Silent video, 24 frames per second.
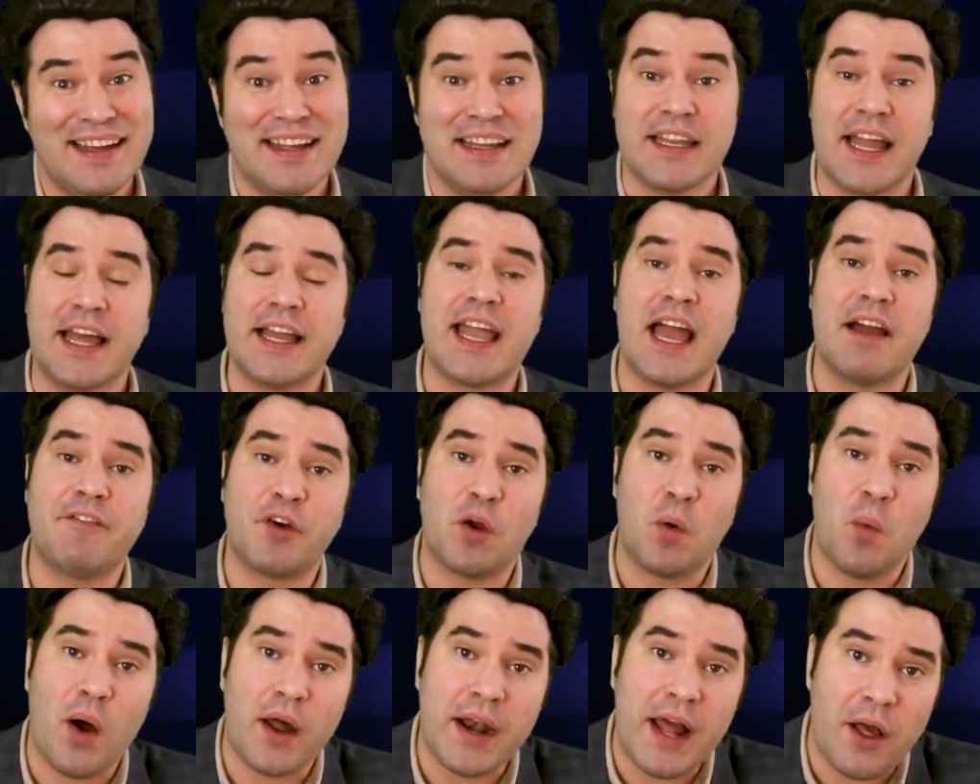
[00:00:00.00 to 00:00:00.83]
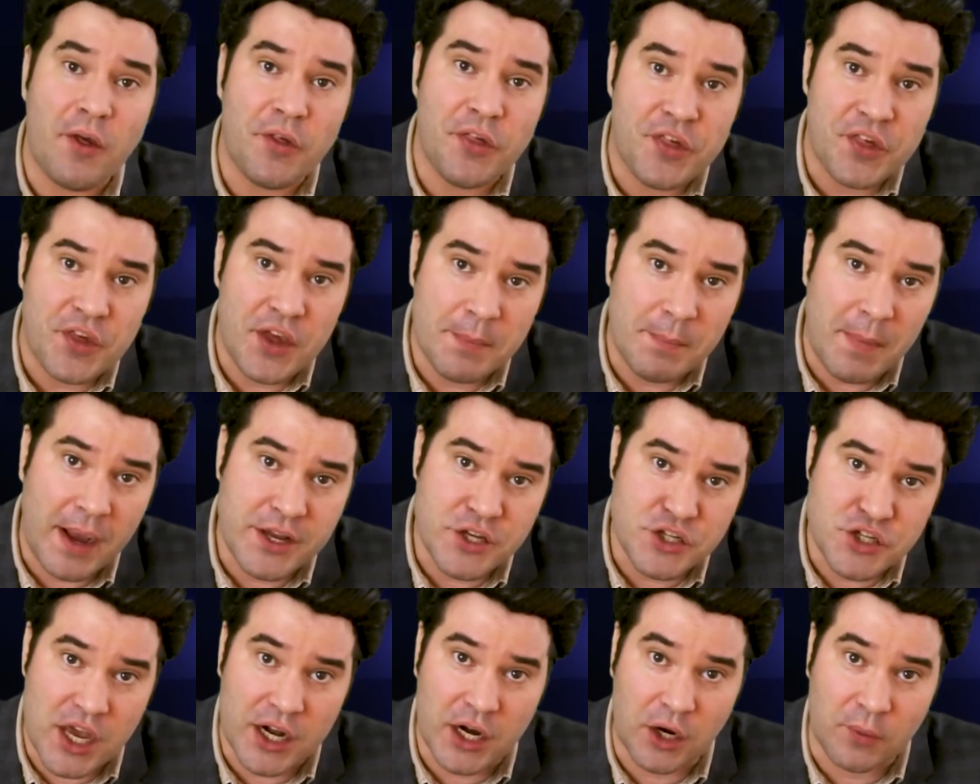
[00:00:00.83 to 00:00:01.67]
Like everyone else in my
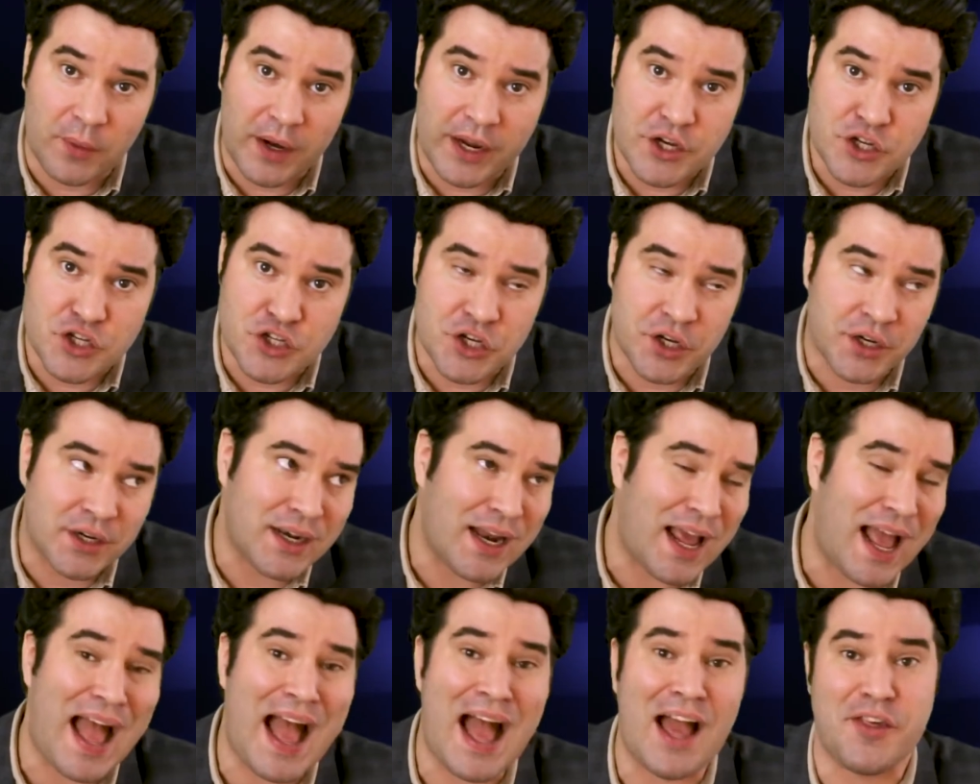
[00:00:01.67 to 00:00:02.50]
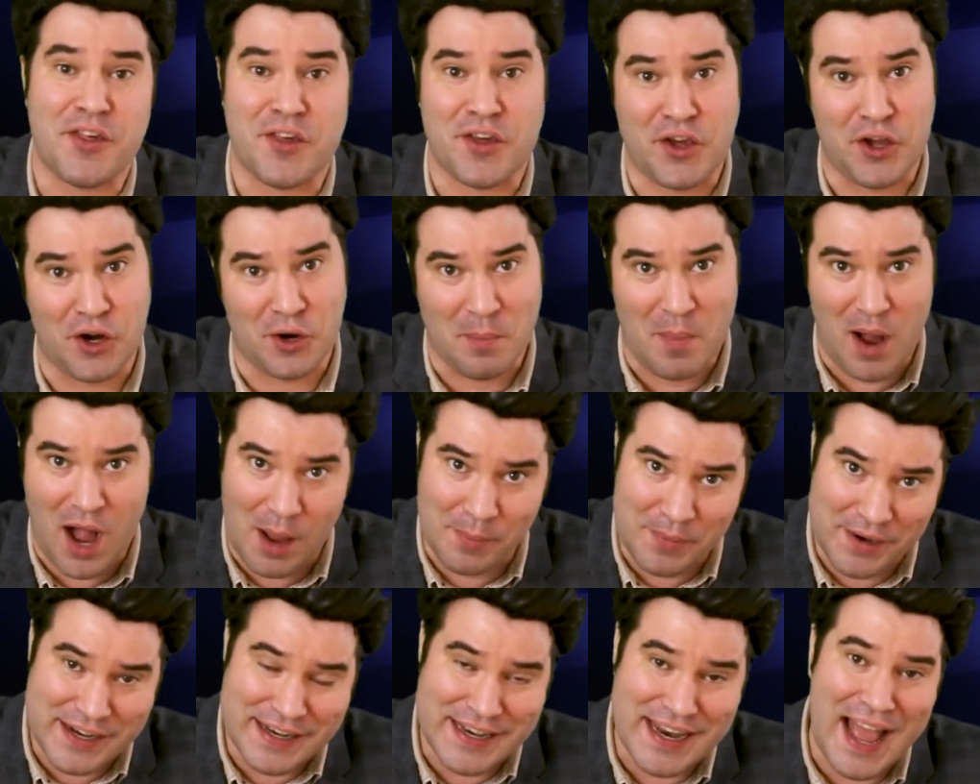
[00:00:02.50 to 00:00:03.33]
generation, ask your
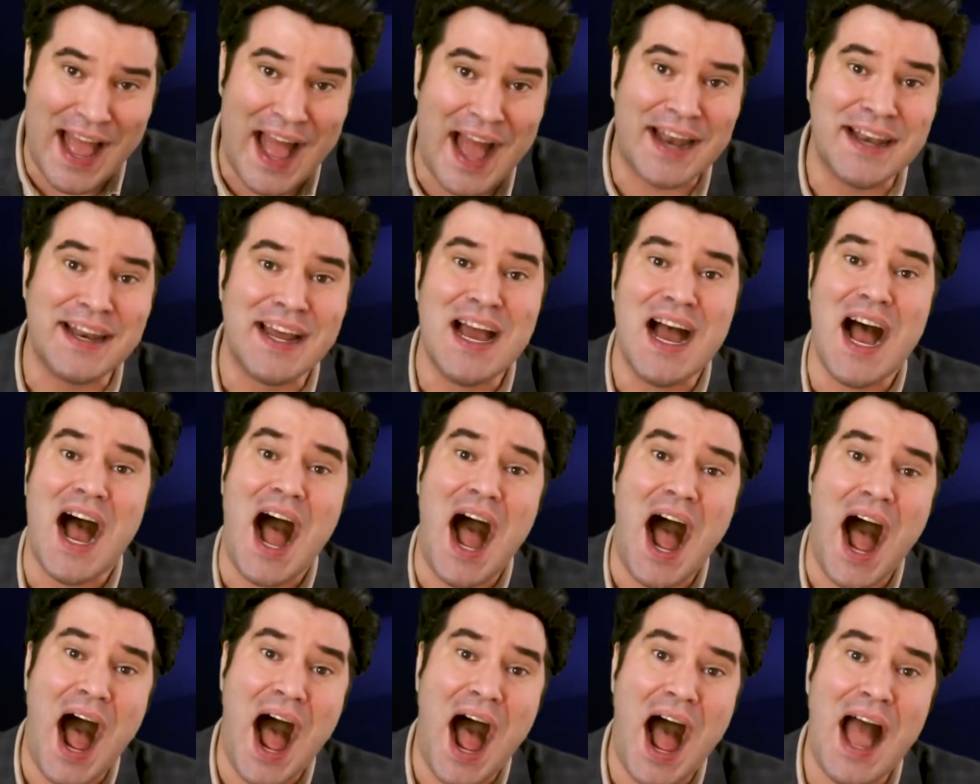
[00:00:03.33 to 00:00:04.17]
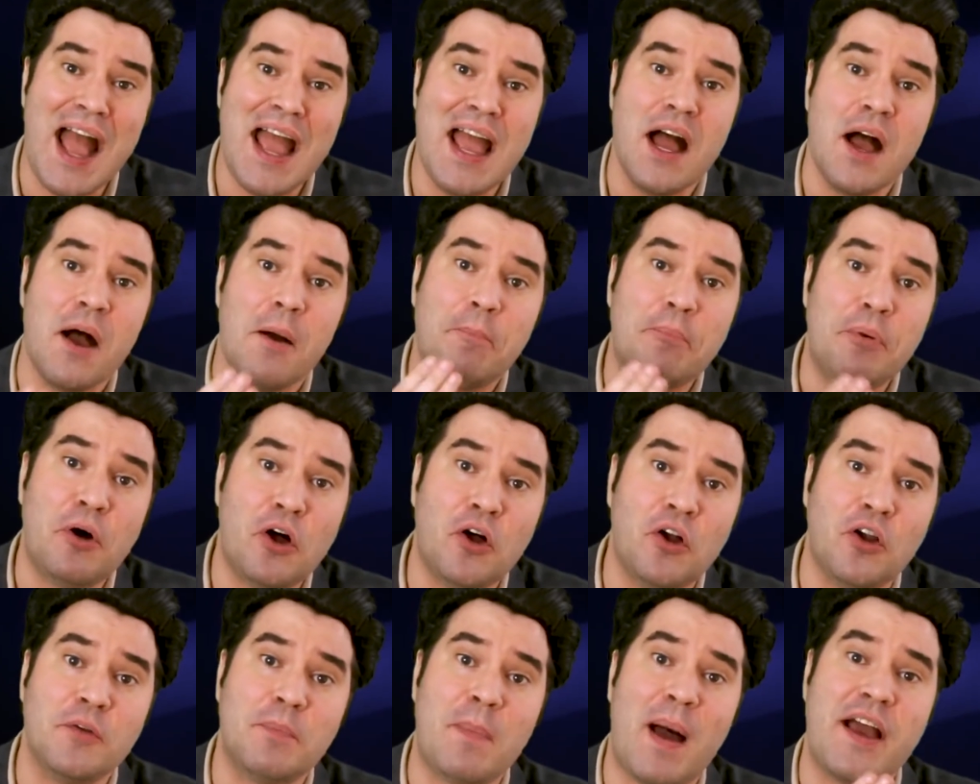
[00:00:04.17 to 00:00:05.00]
mom and dad, I
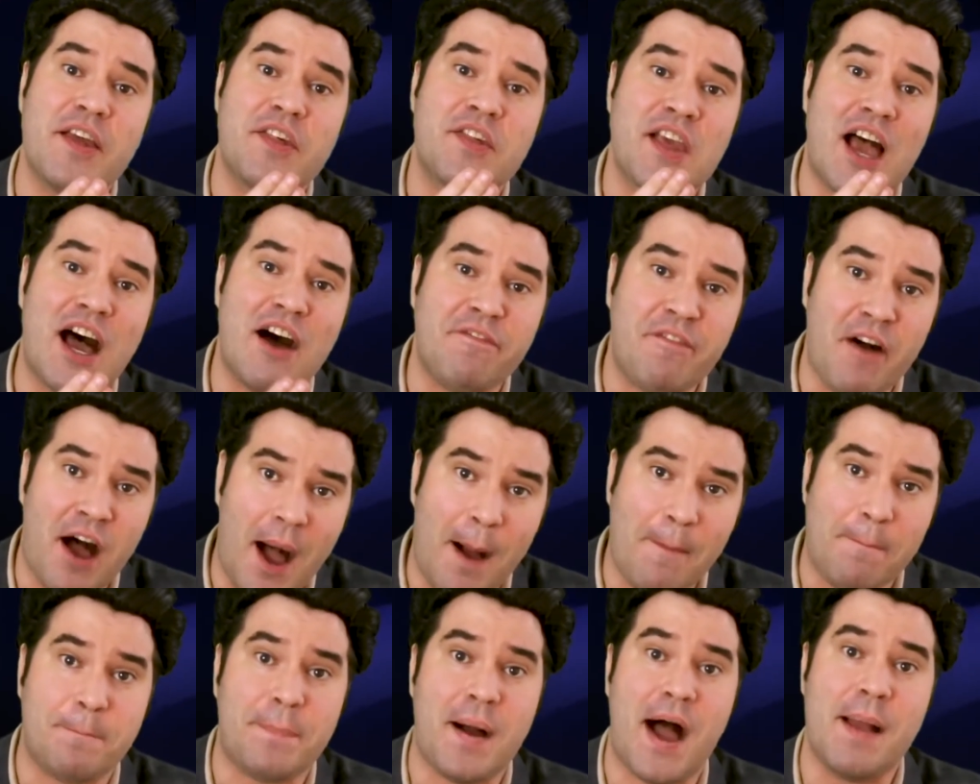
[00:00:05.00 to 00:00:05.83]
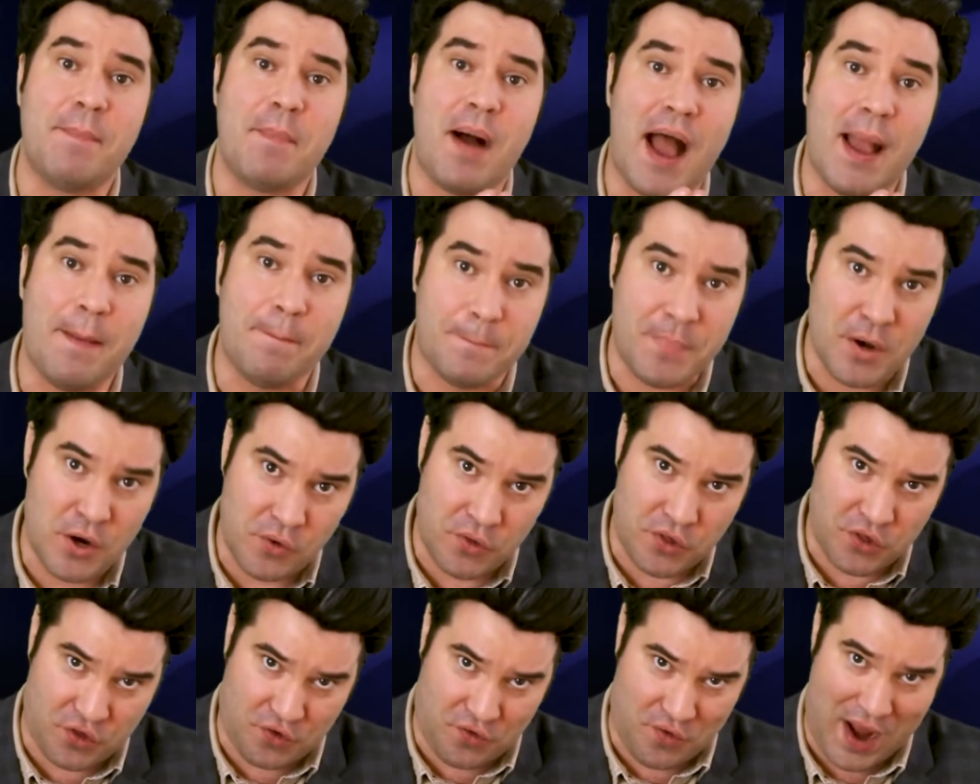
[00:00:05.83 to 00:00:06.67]
pulled myself up by my
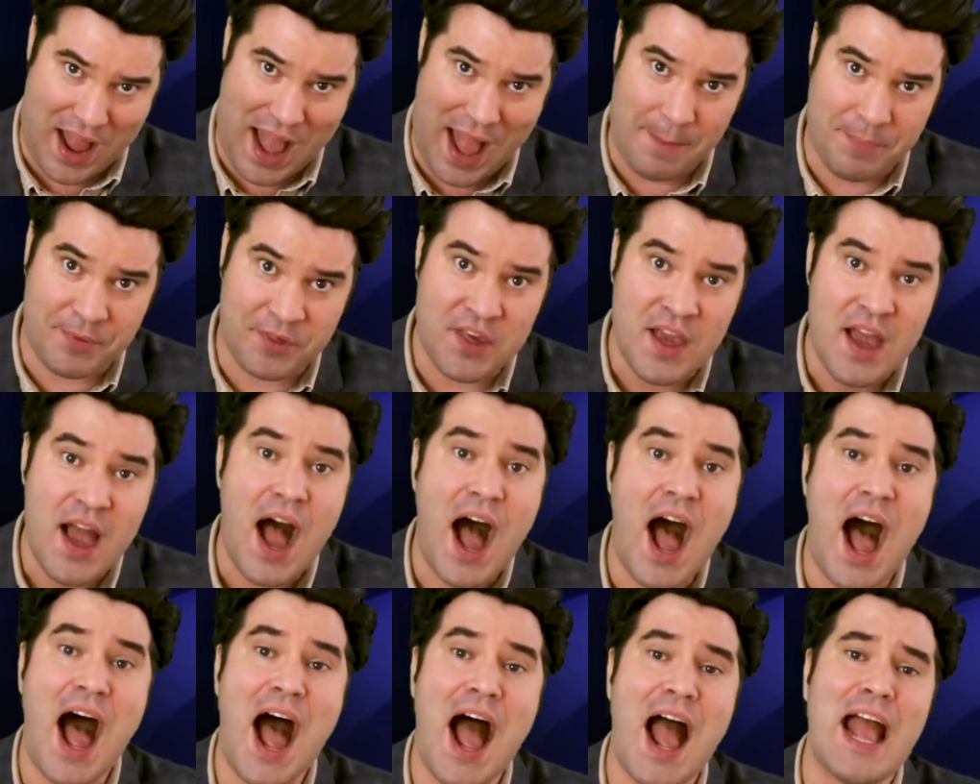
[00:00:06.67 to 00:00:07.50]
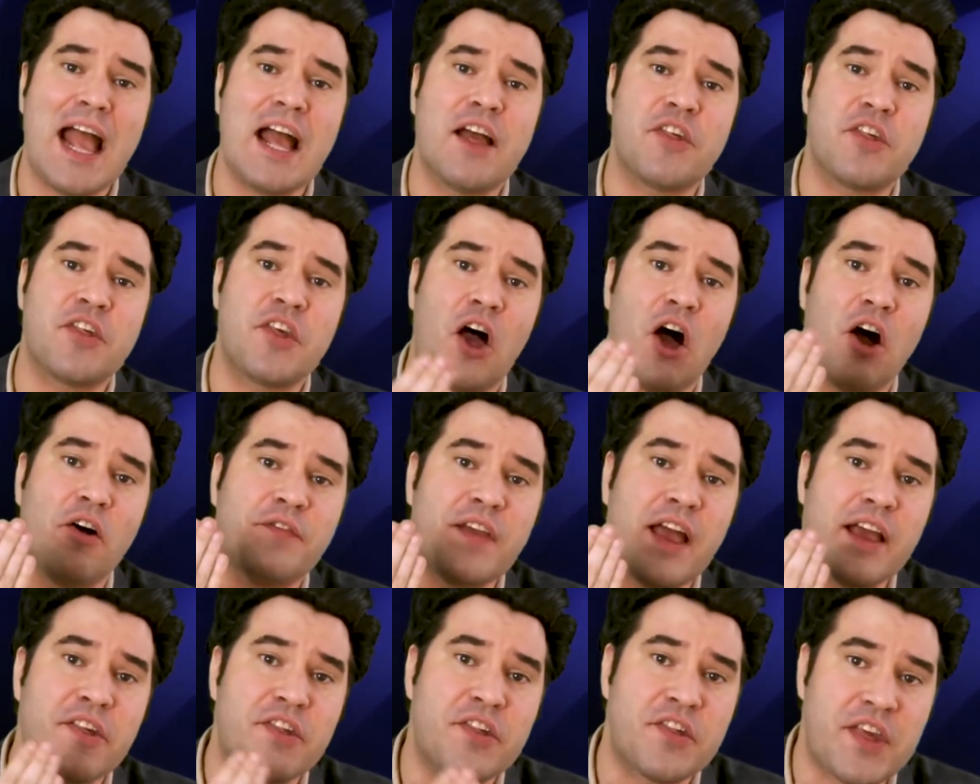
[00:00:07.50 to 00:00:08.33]
bootstraps. I solved
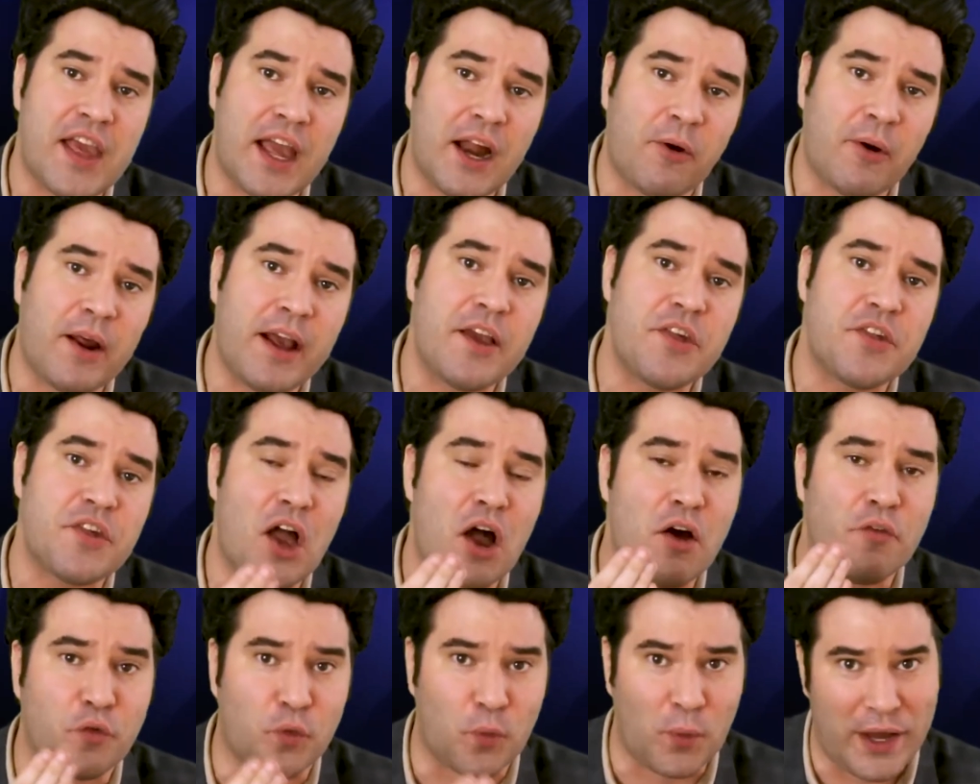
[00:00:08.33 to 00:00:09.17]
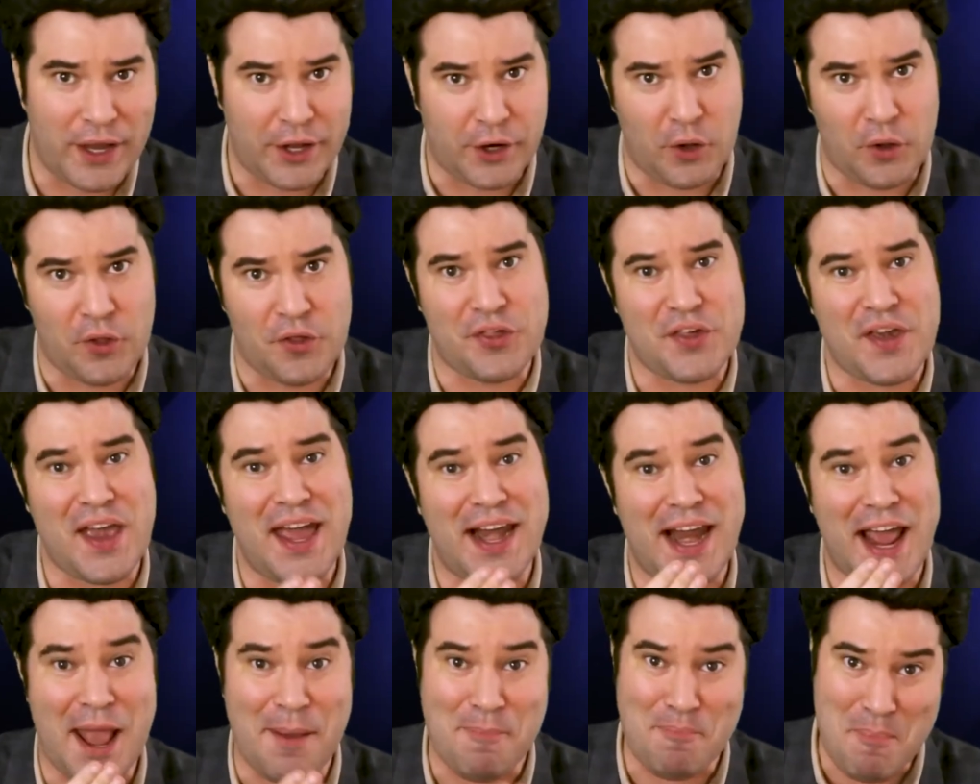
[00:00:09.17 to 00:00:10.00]
a series of riddles
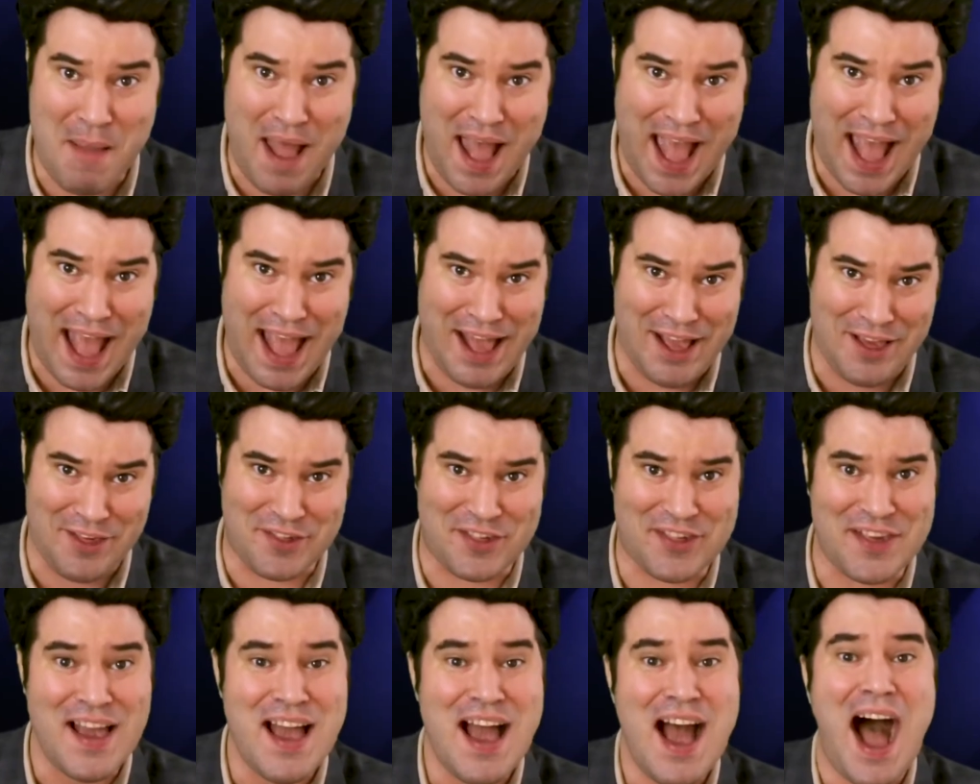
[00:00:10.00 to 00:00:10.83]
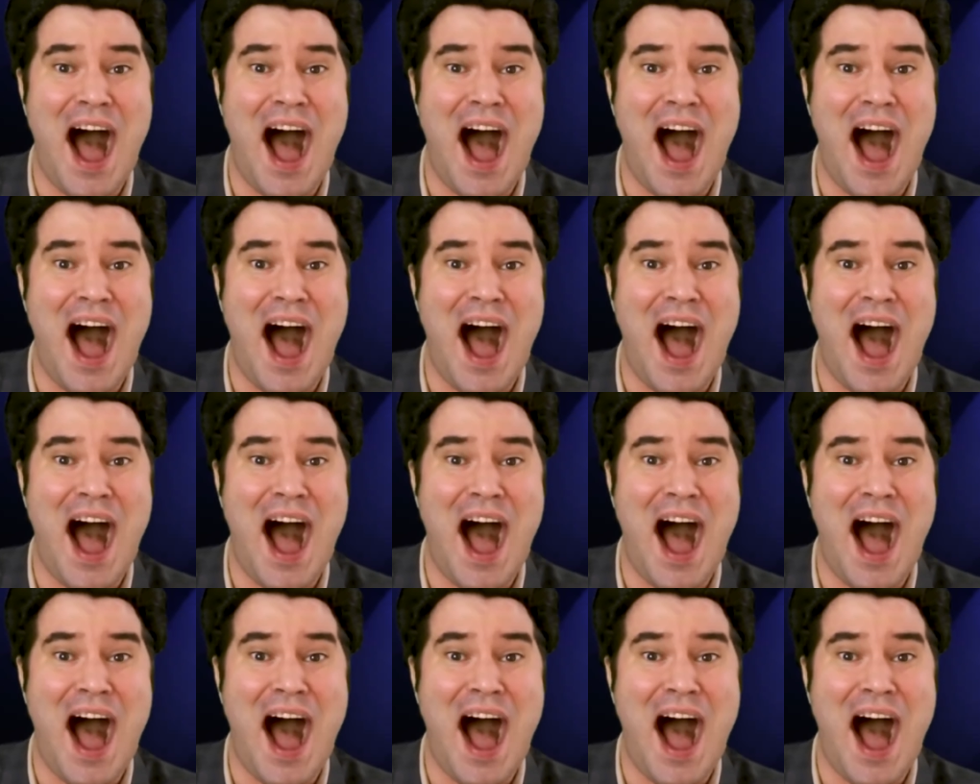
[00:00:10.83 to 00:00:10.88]
in a maze.